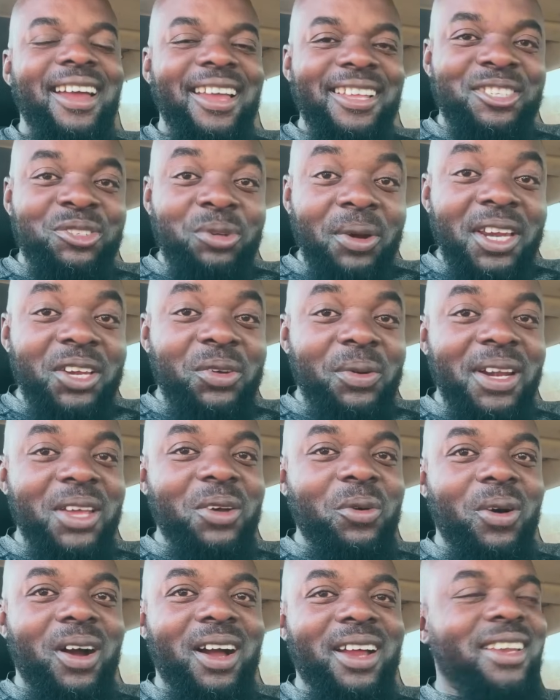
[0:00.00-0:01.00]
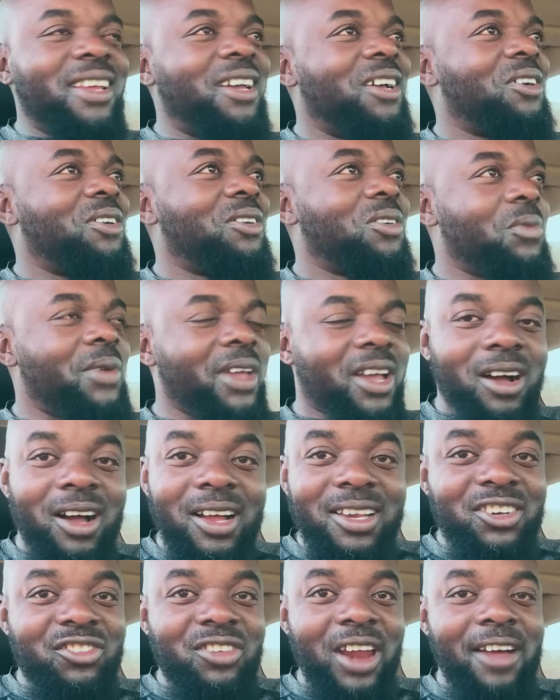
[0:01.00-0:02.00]
It's 2021, we
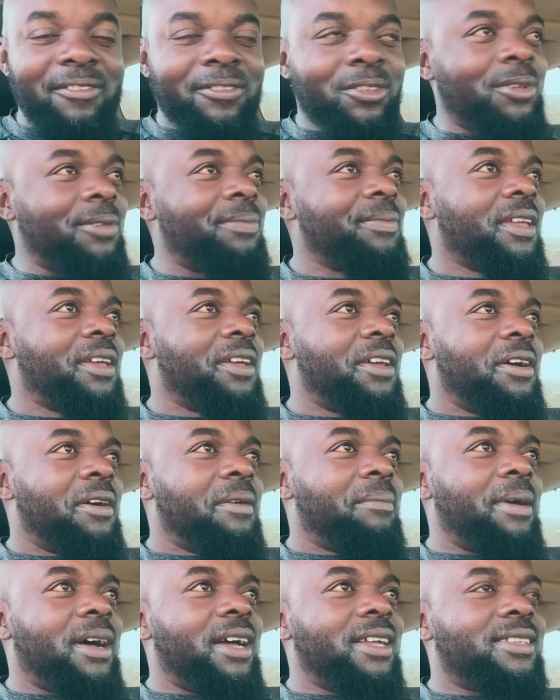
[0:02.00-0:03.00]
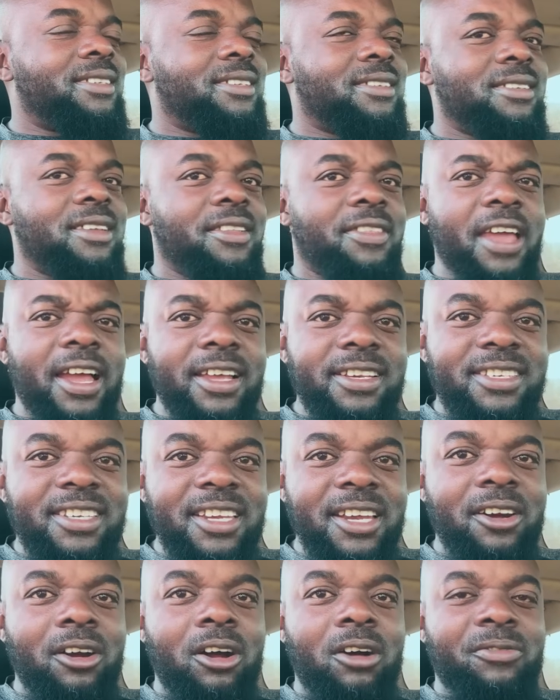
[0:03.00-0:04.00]
can't travel, but the
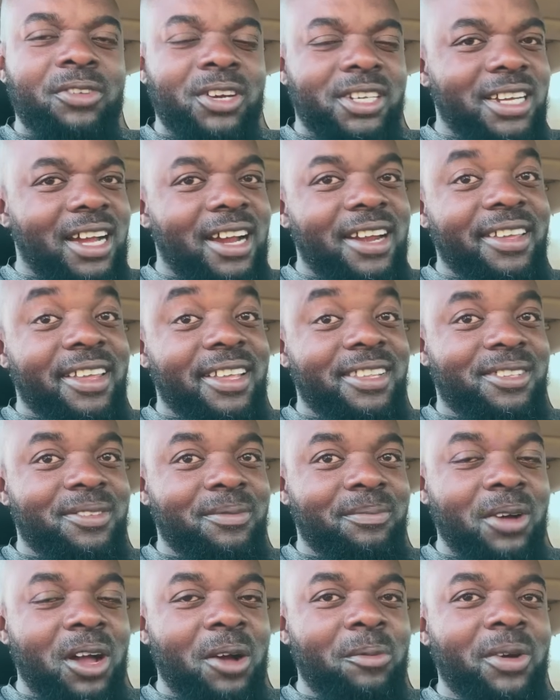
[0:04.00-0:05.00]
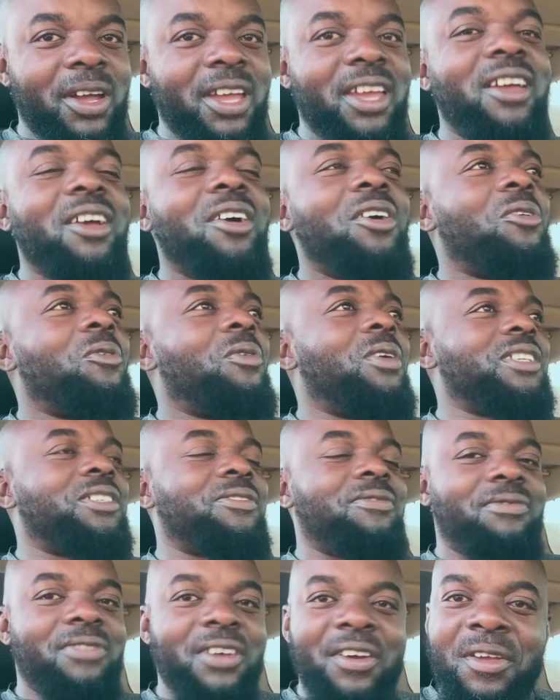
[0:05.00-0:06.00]
idea of retiring in Zimbabwe was
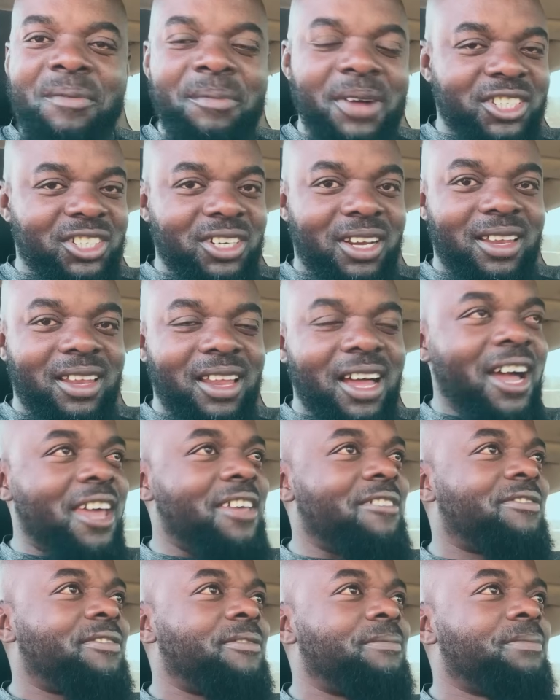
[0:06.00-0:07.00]
very much alive.